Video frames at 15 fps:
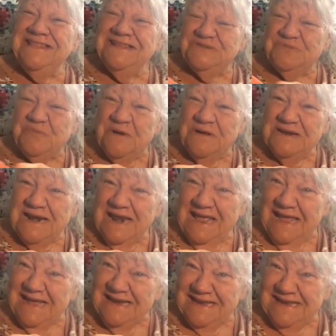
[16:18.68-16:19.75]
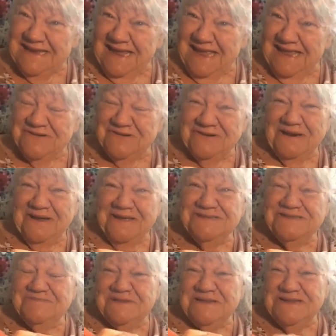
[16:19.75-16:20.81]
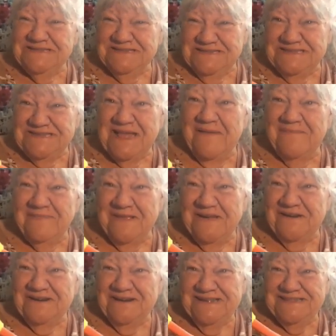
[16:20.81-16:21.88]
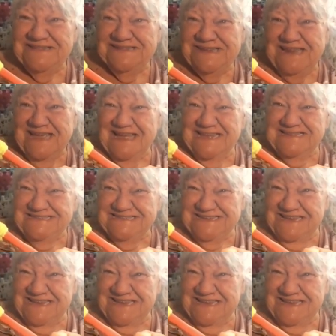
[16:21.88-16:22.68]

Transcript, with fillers: and this one lady and her husband had stopped there at the gas